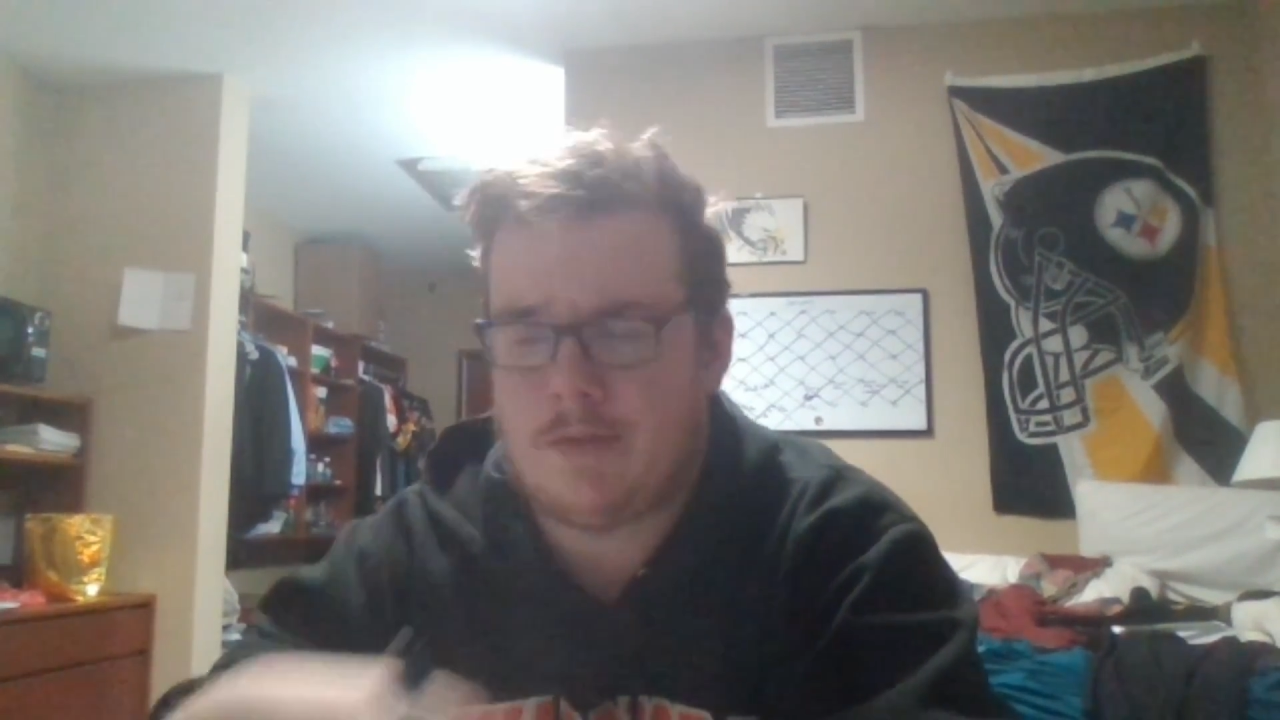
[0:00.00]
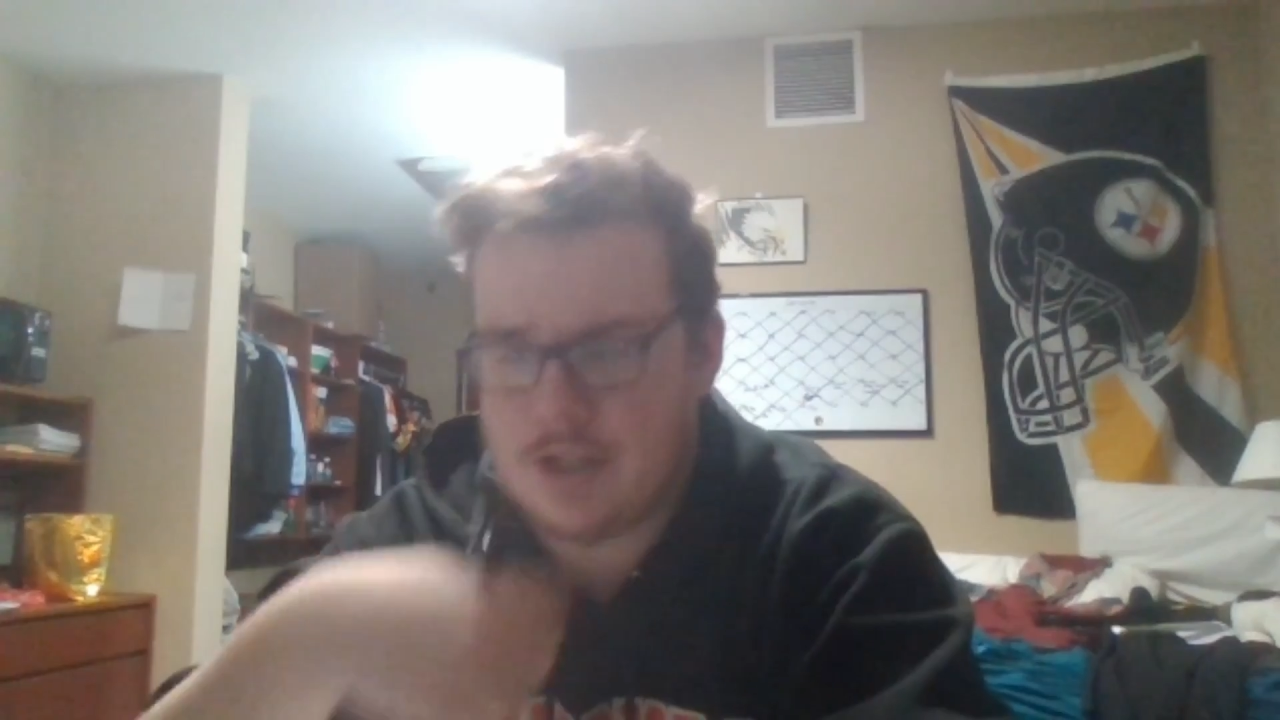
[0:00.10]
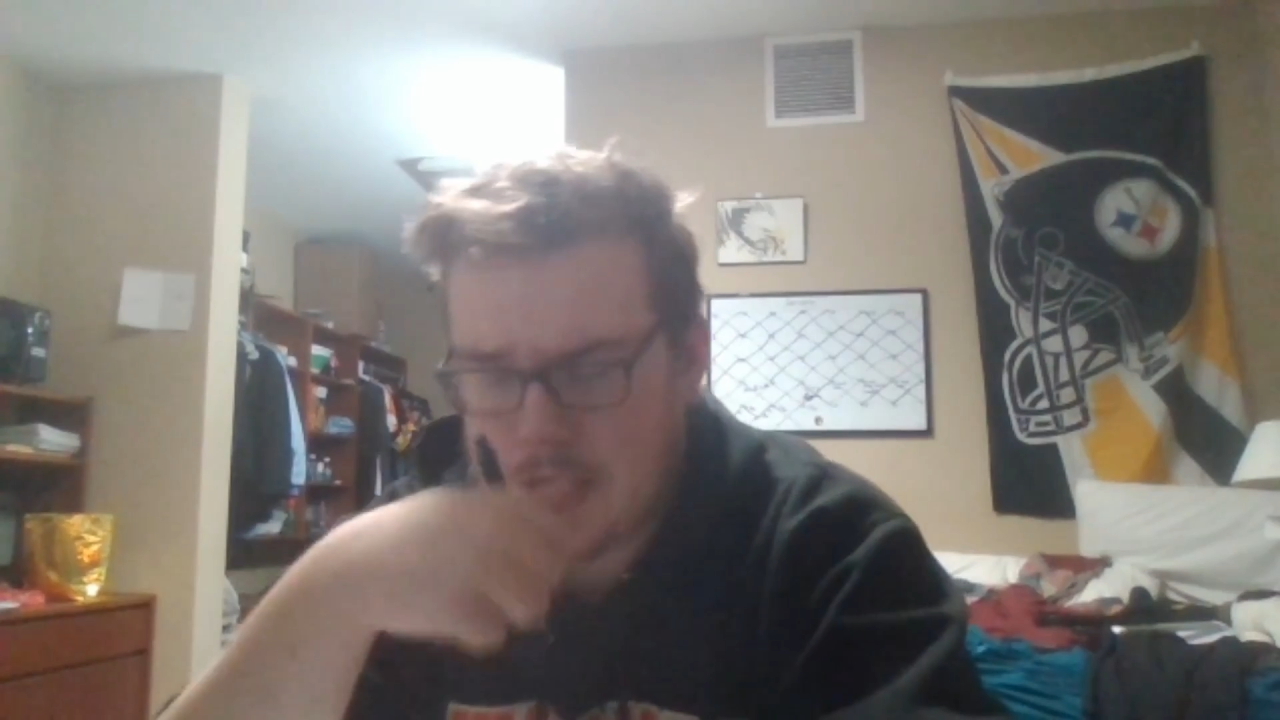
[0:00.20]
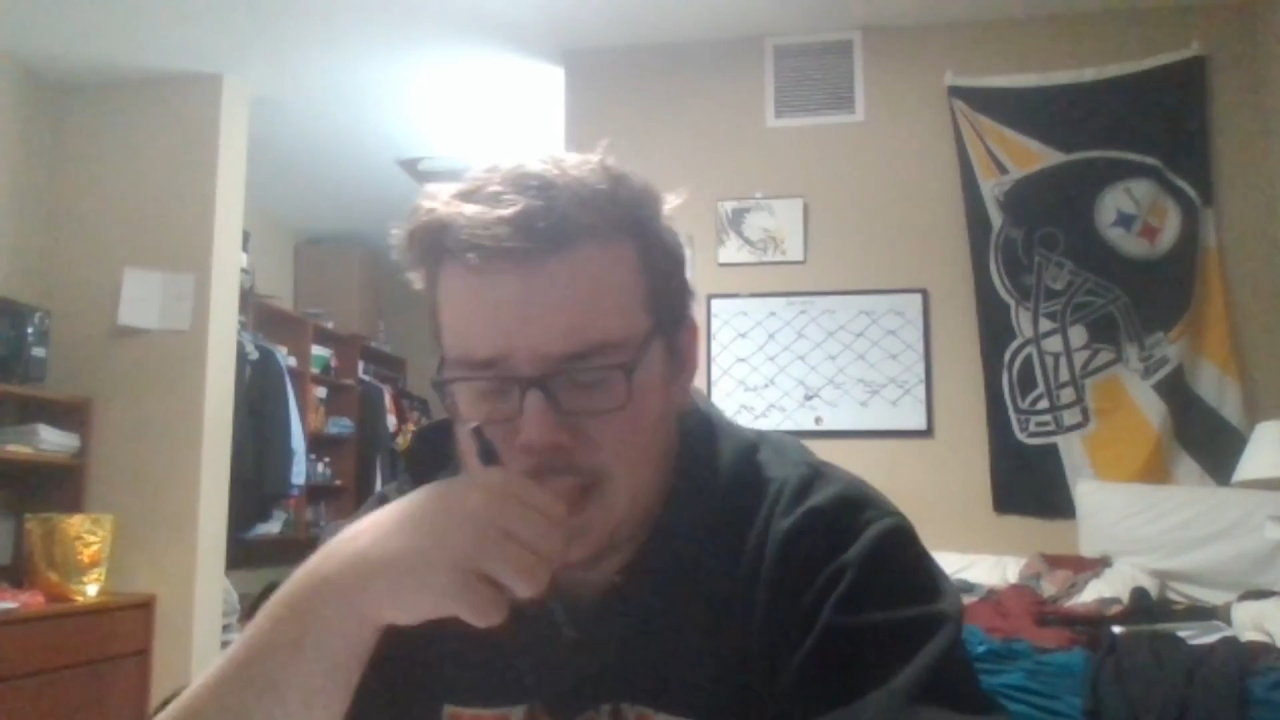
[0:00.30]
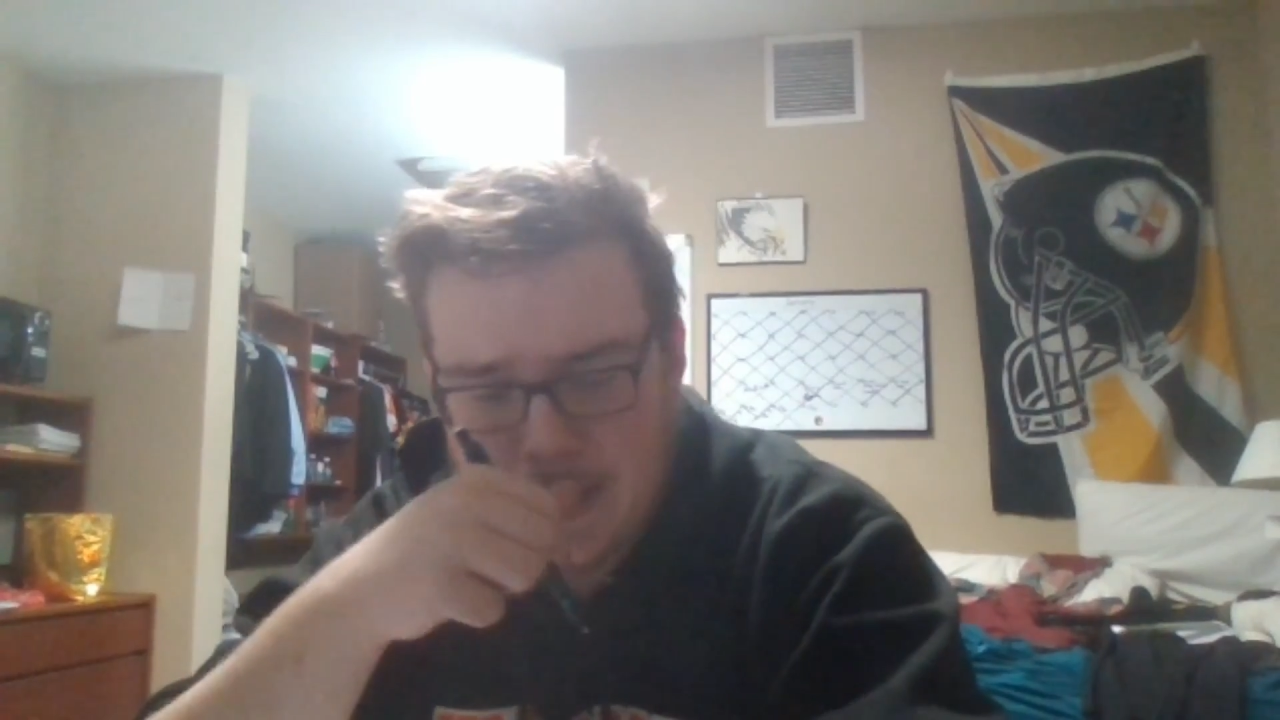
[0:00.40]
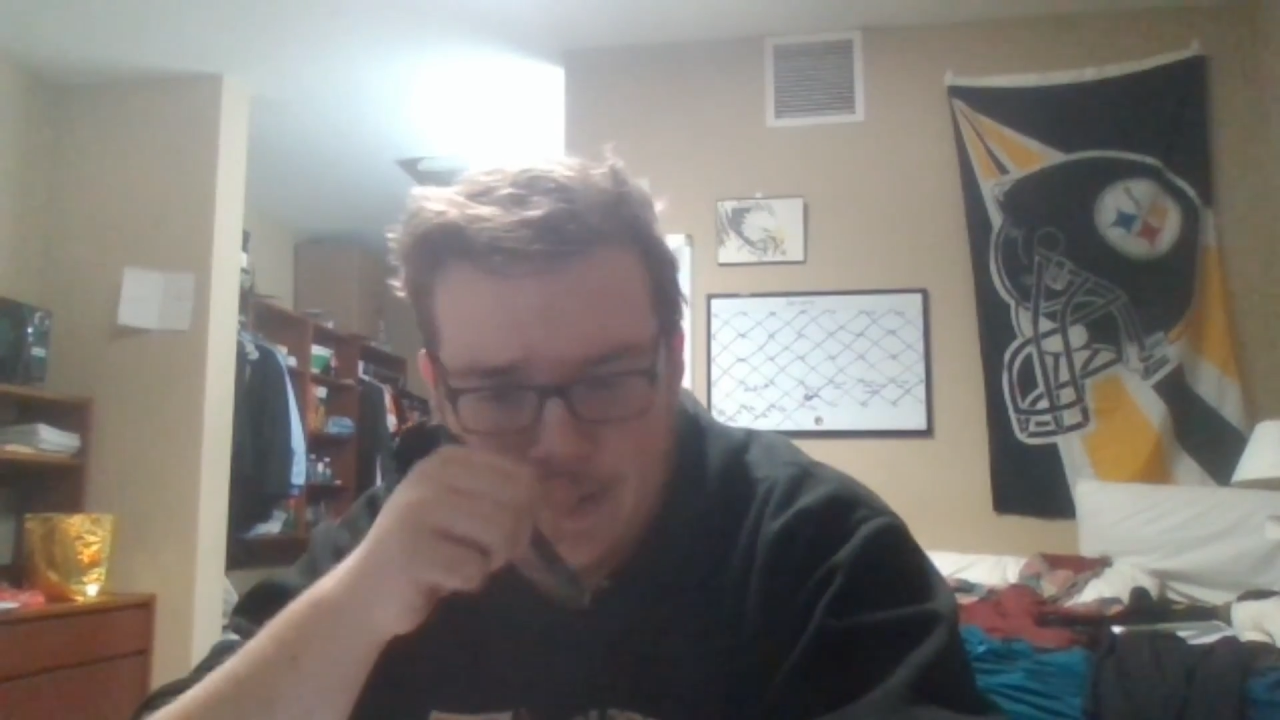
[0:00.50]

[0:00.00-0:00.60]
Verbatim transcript: A bunch of head